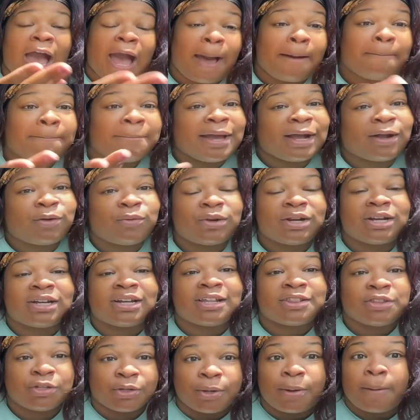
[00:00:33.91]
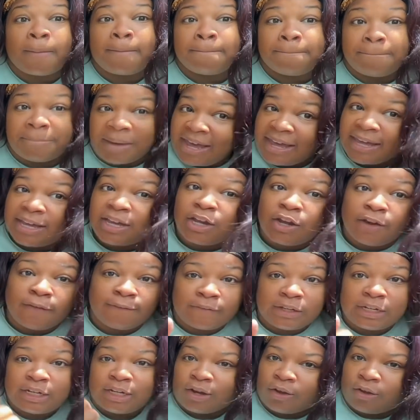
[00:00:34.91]
I'm back with another banger
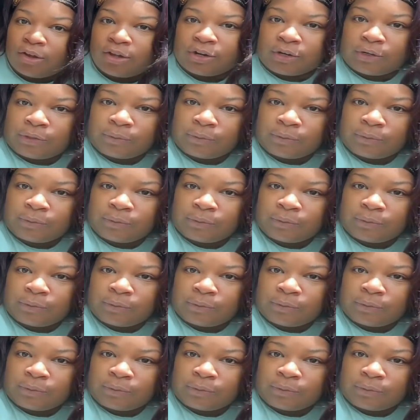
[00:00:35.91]
video. Hold on,